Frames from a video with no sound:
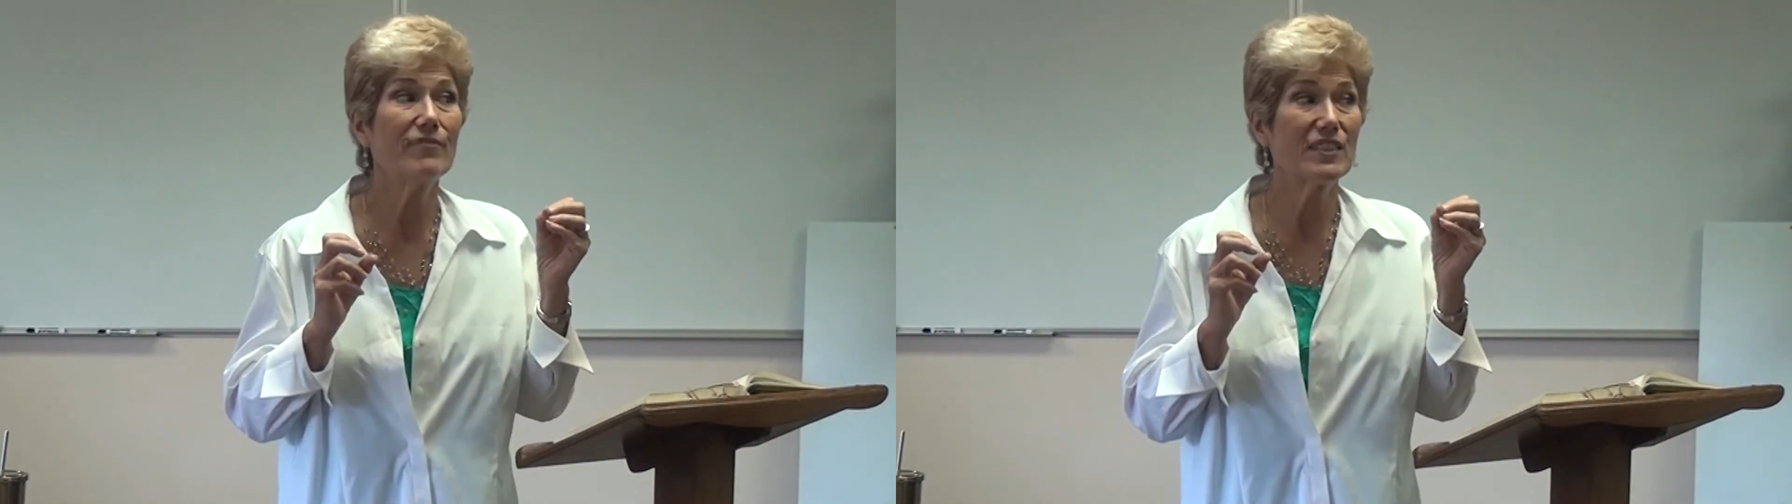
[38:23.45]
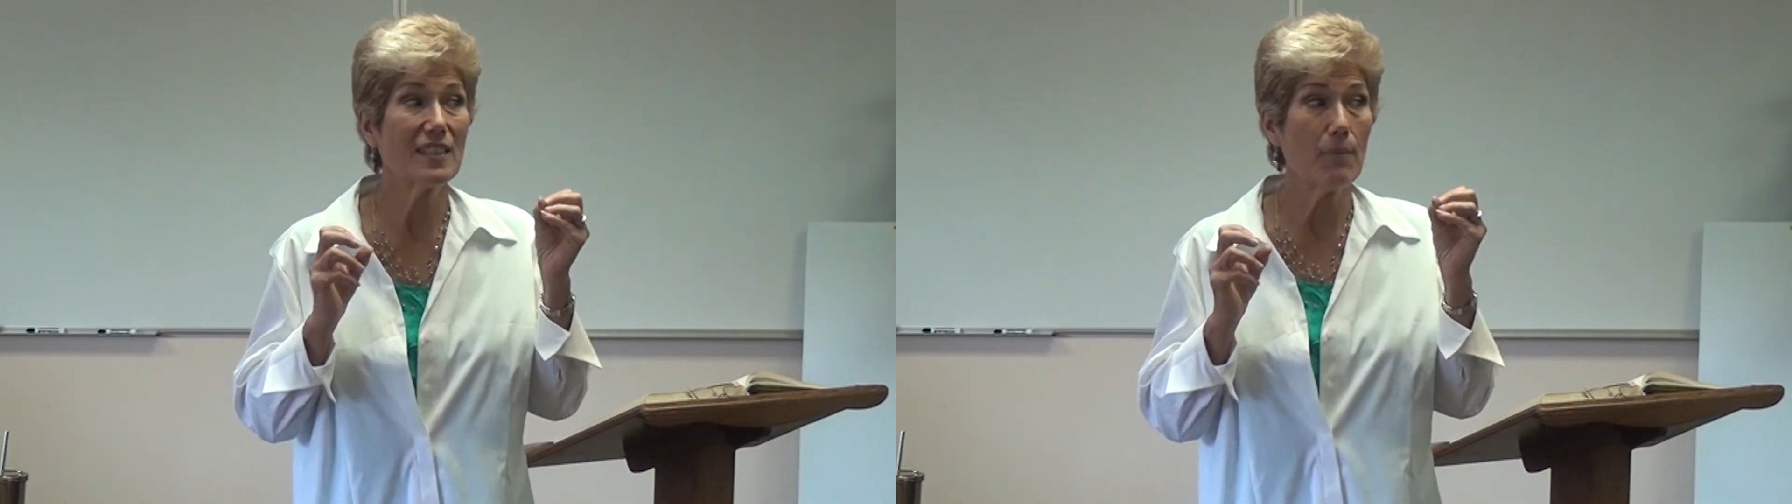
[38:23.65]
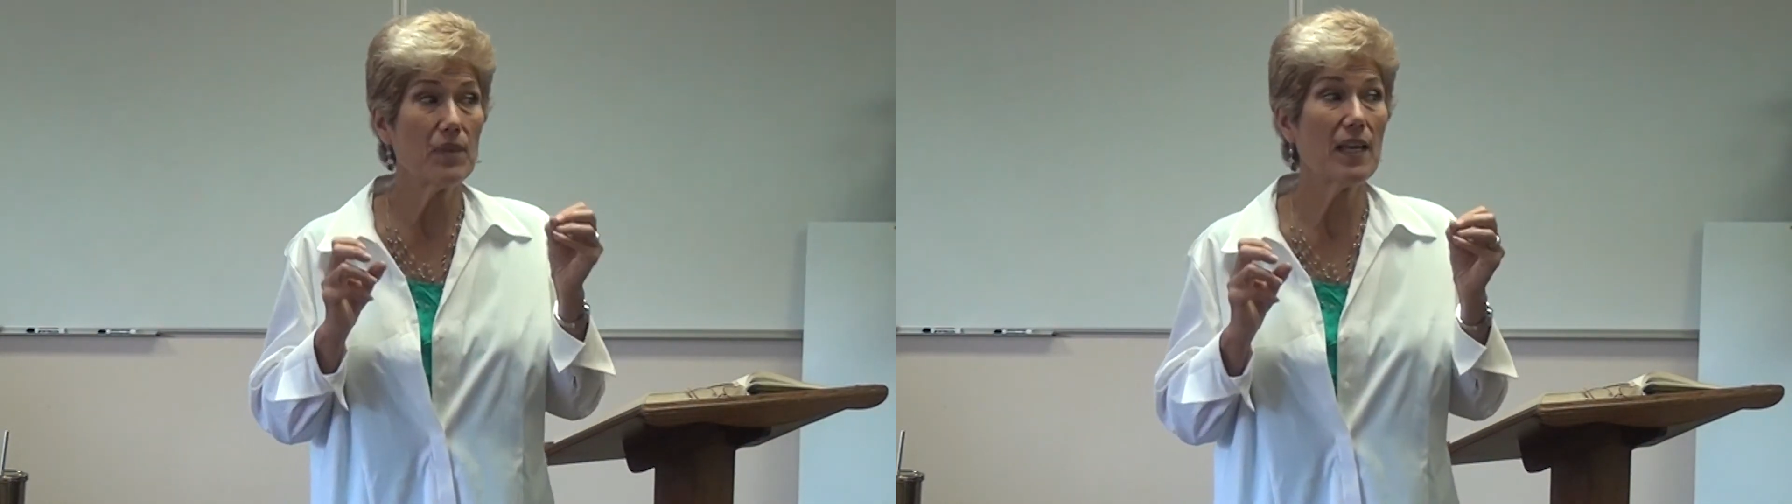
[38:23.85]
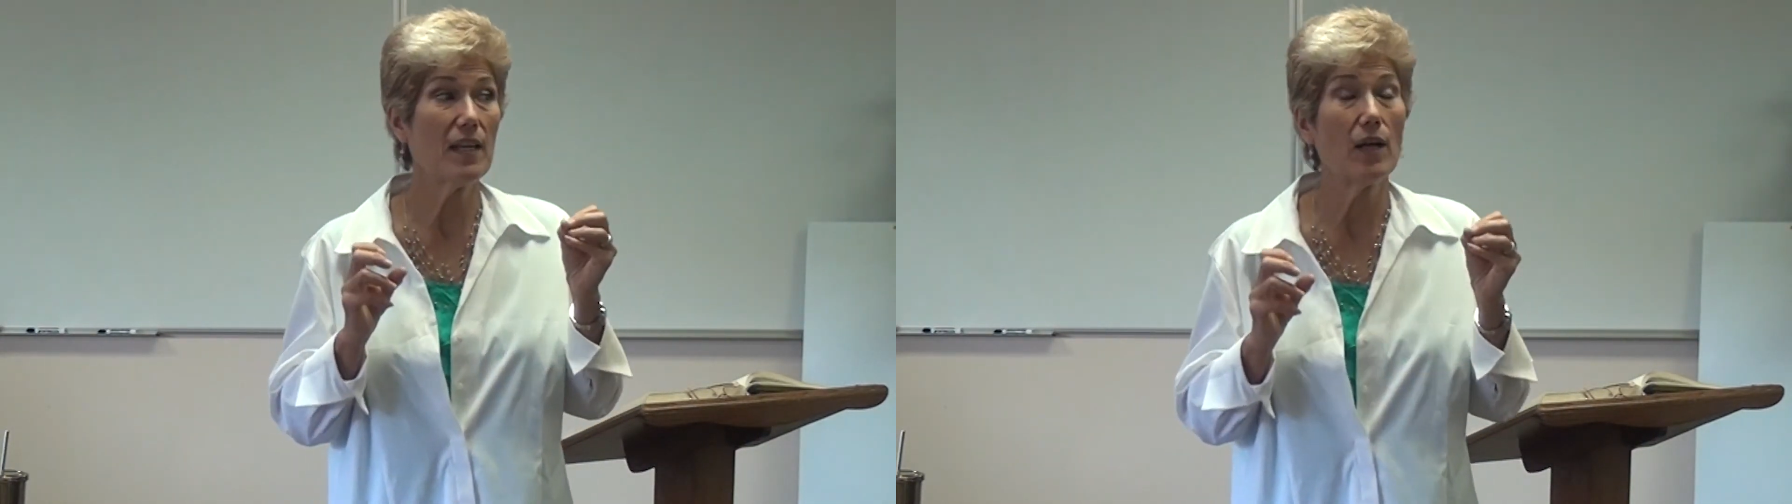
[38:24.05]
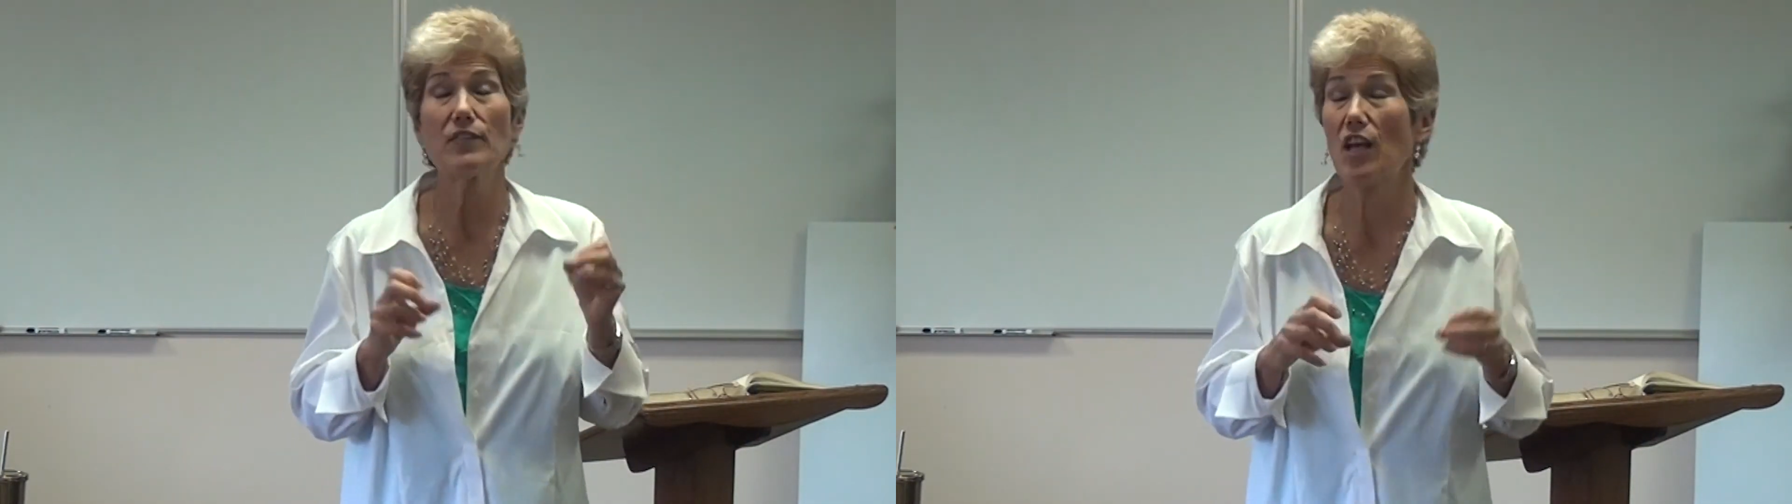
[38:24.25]

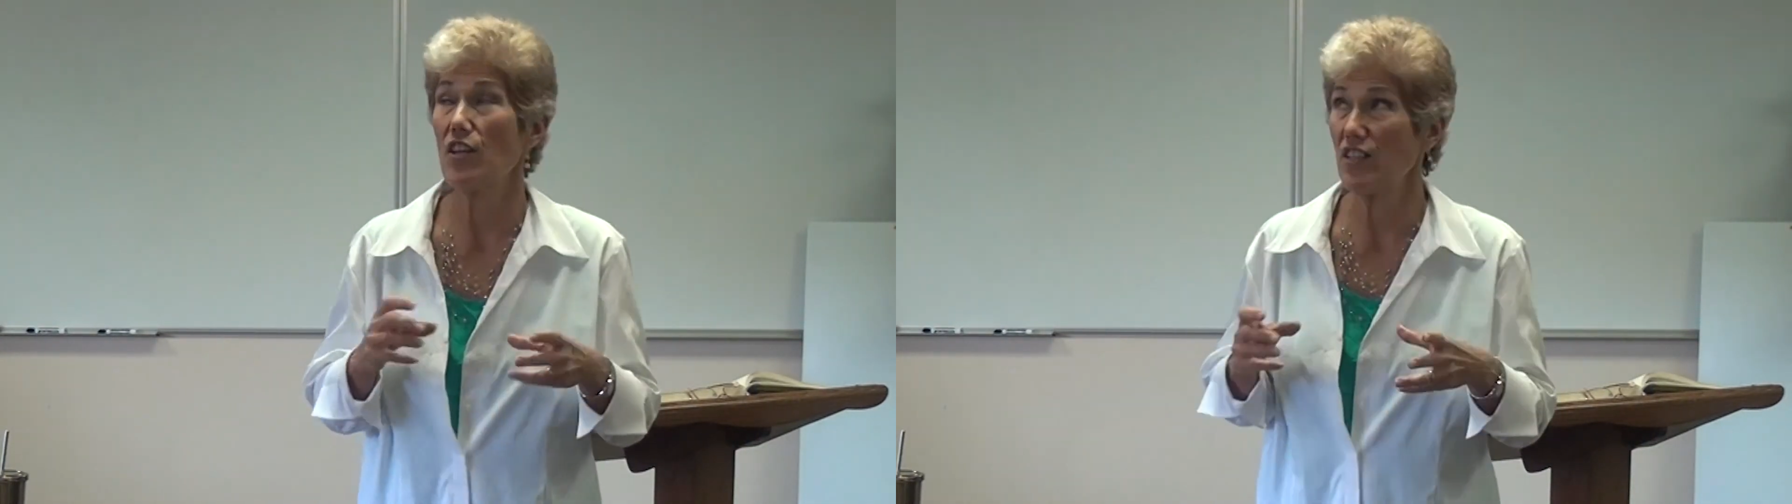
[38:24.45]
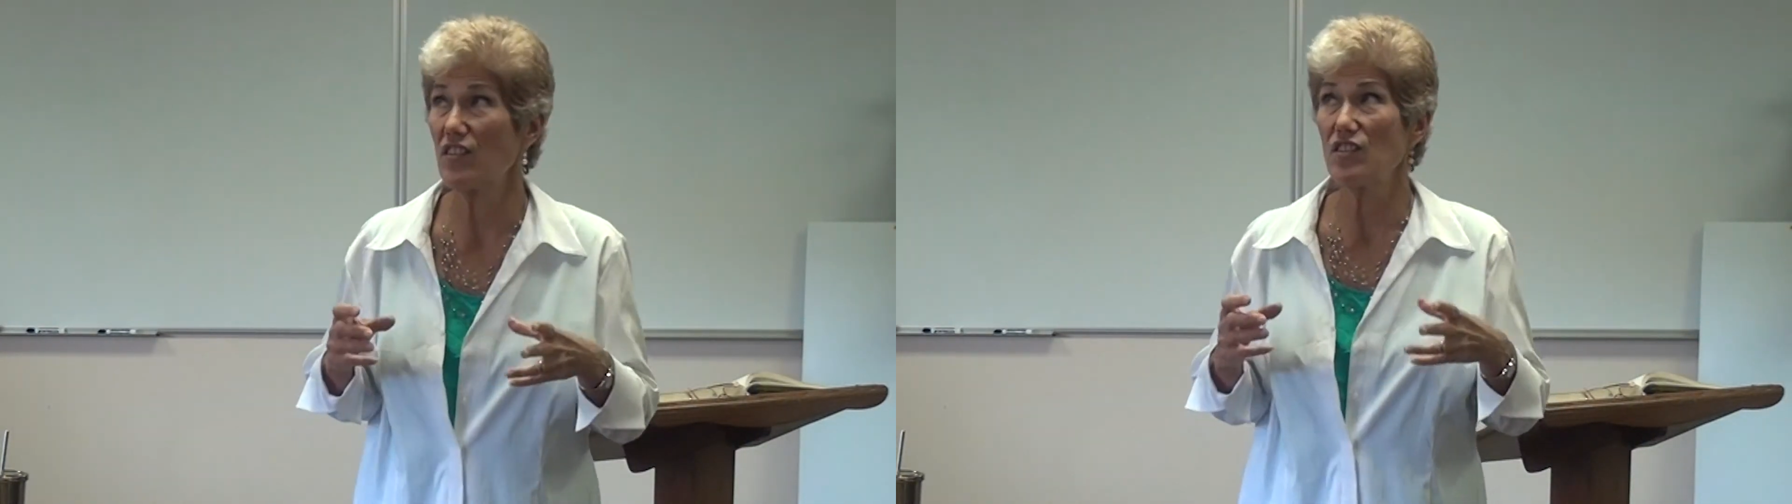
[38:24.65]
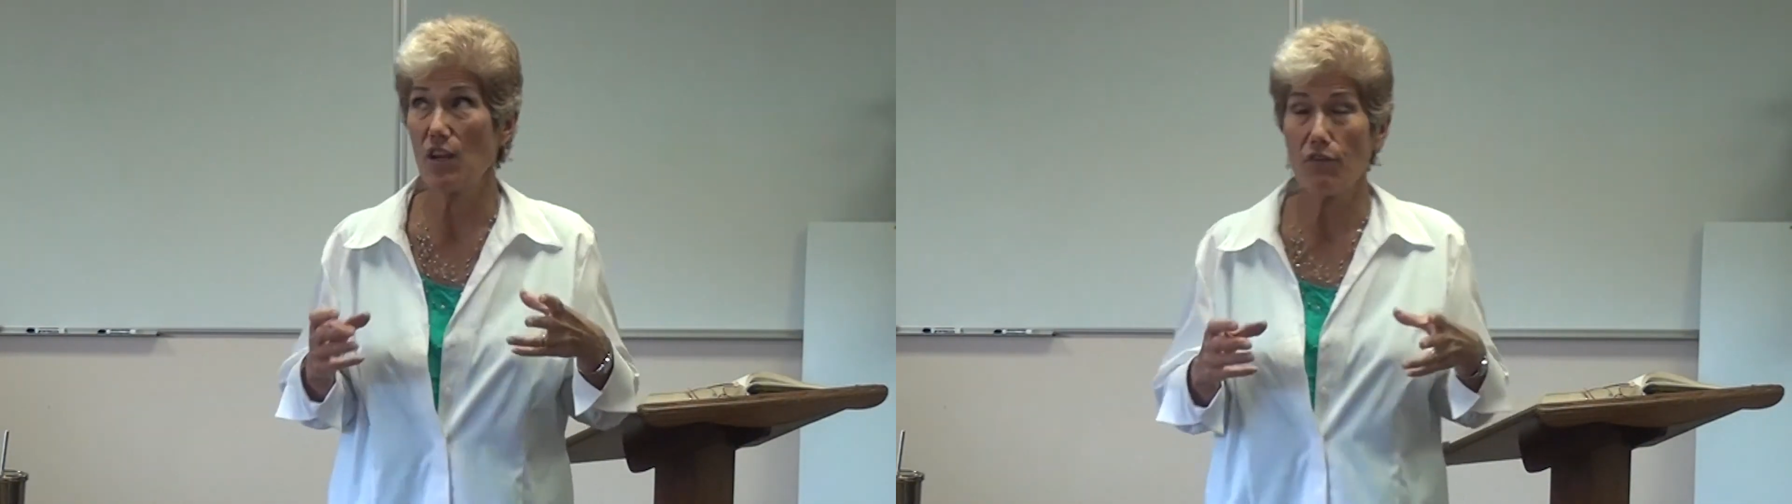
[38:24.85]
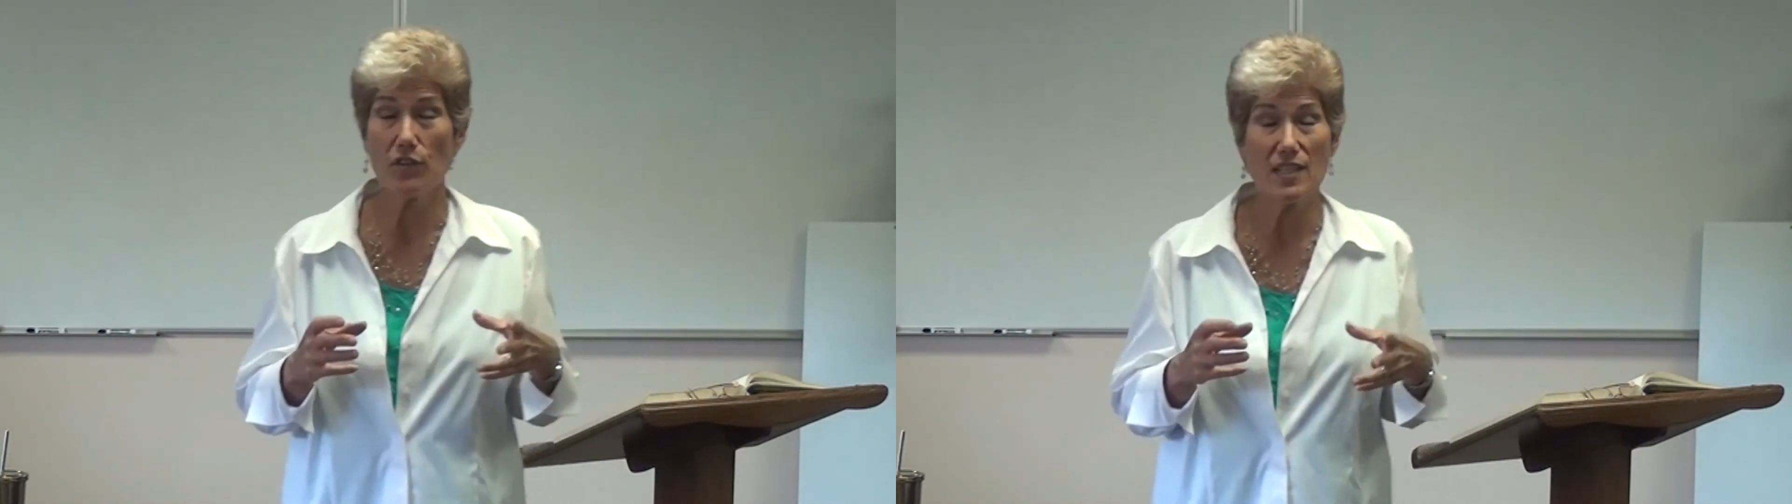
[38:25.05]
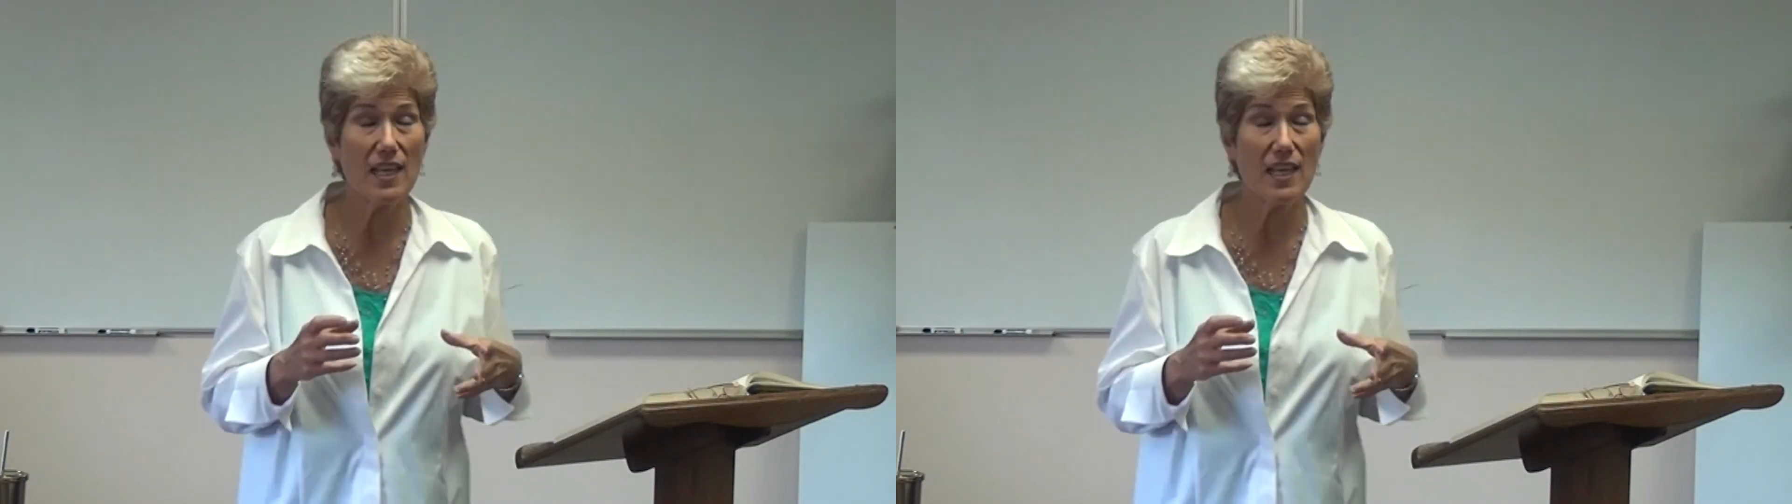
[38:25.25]
something, it's a difference